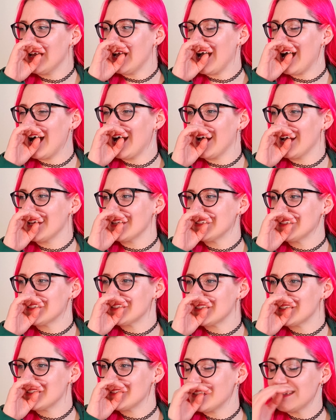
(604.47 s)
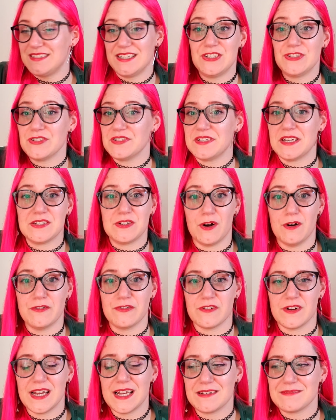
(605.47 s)
And the teacher said, go
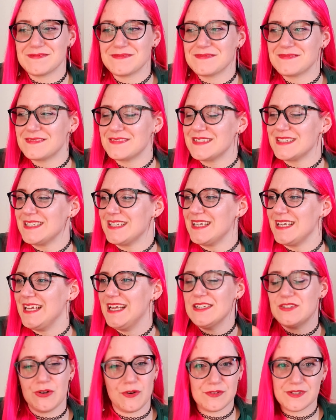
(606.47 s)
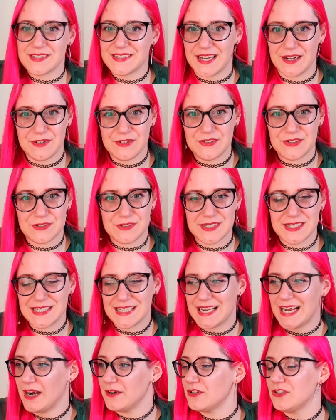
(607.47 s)
for it. He told us how to do it
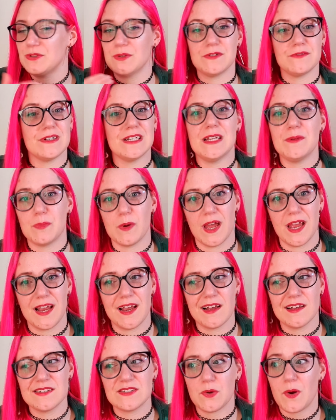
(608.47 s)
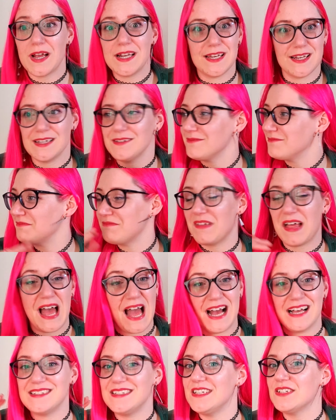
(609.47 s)
and how to do it really big. So I did it
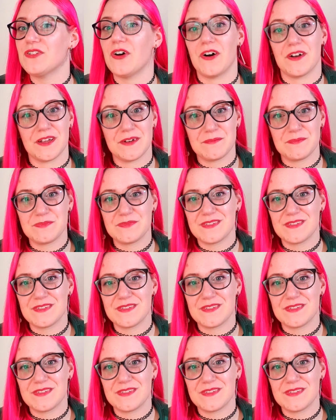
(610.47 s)
as he taught it.